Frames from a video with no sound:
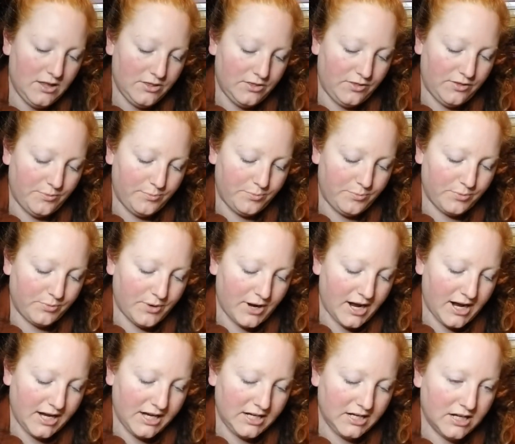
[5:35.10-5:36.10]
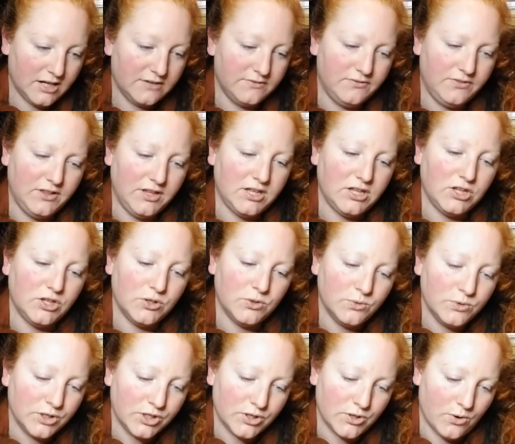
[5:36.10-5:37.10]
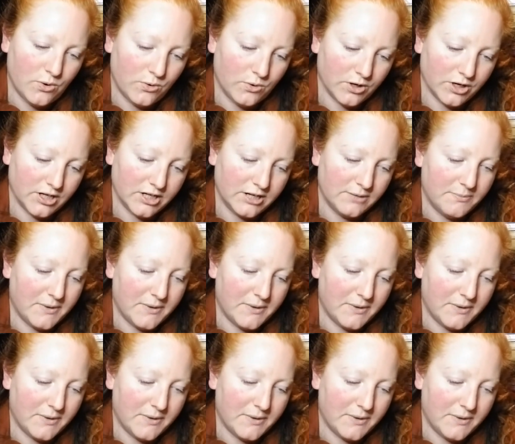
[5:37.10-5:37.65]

The Bride of the Unicorn